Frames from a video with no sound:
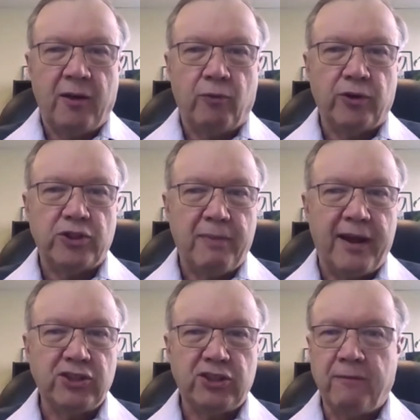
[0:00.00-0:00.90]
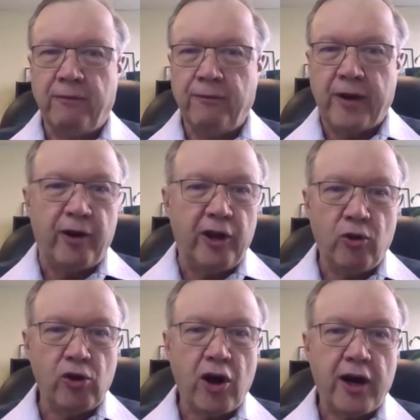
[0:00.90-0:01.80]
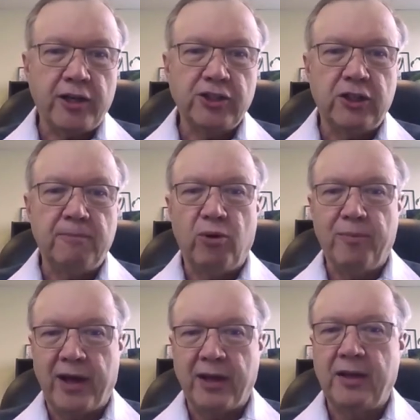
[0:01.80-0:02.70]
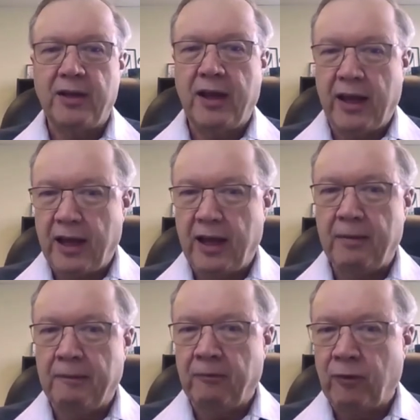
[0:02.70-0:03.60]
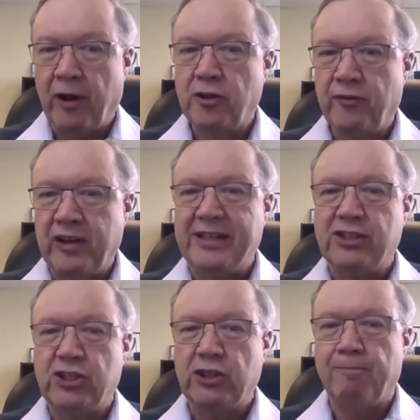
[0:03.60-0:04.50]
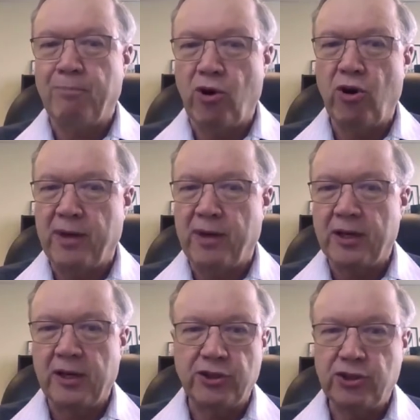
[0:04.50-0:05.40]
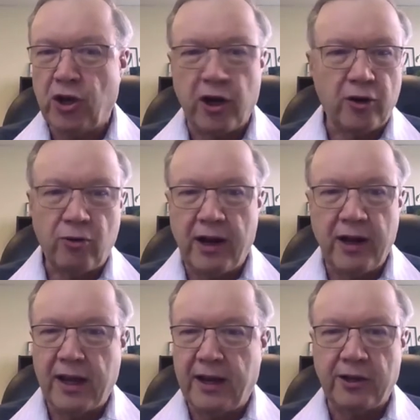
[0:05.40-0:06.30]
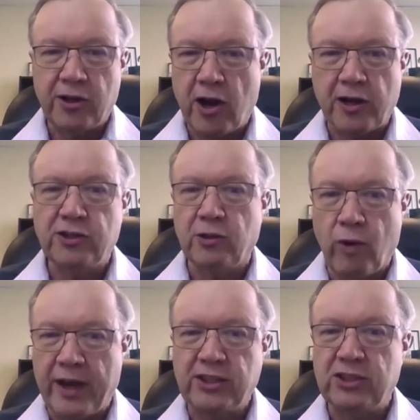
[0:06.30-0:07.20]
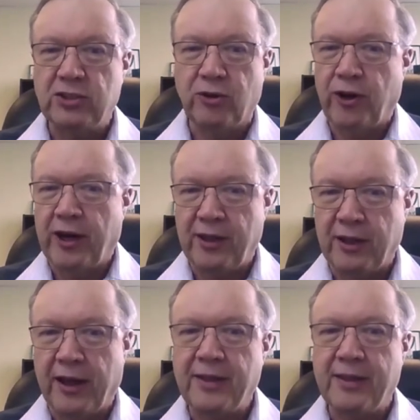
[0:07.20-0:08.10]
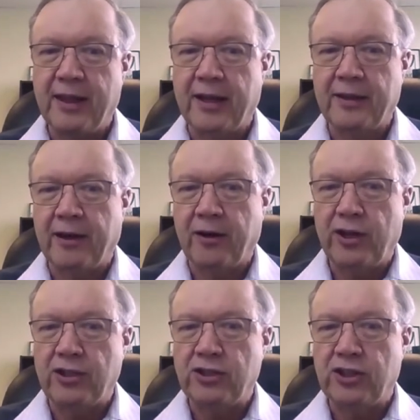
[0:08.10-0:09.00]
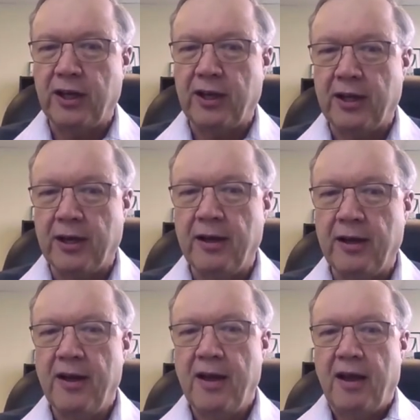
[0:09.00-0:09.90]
which makes it very low cost to implement and relatively easy to permit because you're not creating any toxic waste or anything like that that creates a